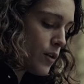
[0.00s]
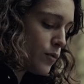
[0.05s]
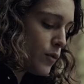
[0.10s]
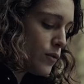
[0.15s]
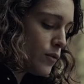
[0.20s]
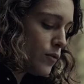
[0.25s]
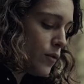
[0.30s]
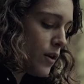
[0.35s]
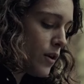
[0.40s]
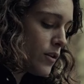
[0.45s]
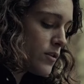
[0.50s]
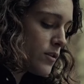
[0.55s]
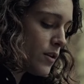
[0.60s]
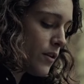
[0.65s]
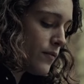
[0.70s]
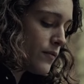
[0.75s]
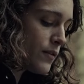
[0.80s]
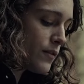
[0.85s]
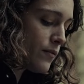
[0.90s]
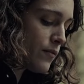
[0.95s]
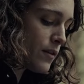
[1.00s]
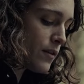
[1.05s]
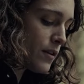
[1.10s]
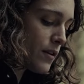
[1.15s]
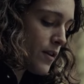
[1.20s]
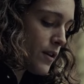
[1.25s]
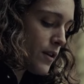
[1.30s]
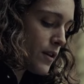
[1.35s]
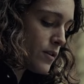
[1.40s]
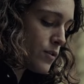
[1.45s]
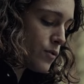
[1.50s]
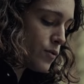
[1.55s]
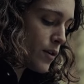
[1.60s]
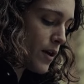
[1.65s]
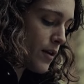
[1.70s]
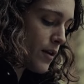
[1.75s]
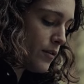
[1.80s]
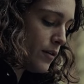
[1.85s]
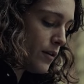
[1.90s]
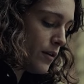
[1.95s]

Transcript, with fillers: Later, it is revealed that the leader of the